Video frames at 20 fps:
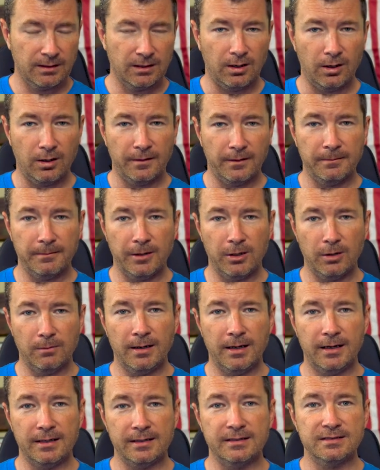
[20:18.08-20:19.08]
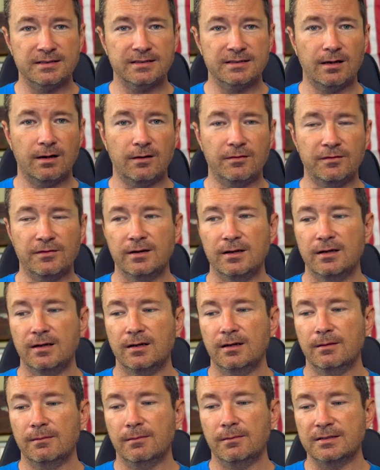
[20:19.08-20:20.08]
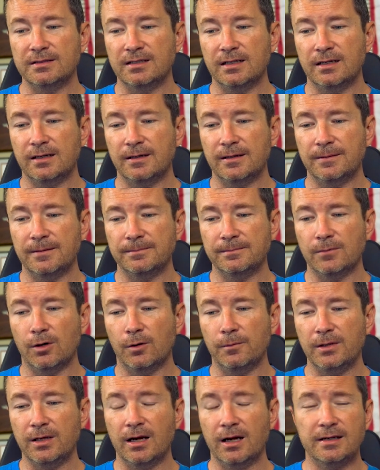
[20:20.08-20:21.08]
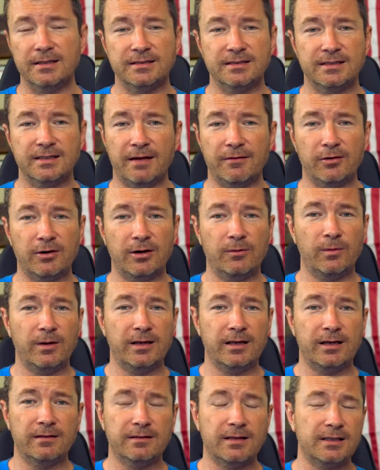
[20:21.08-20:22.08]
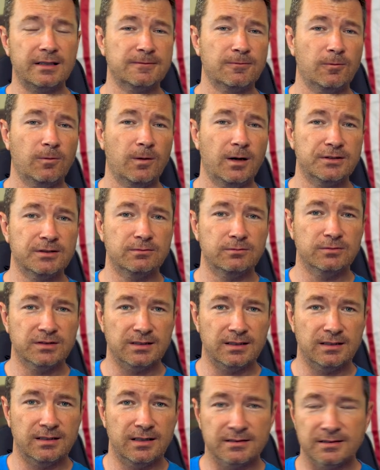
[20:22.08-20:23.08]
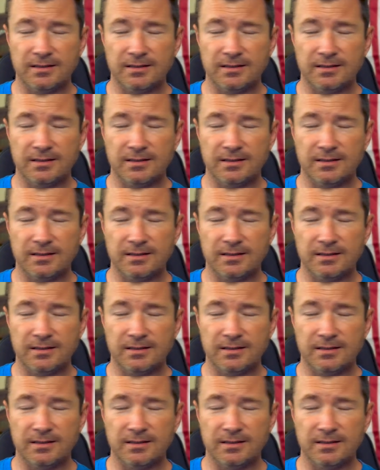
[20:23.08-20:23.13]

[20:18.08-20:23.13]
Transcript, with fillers: on the mailbag itself. But um, hope you guys have a great weekend. Thanks for watching. We'll see you next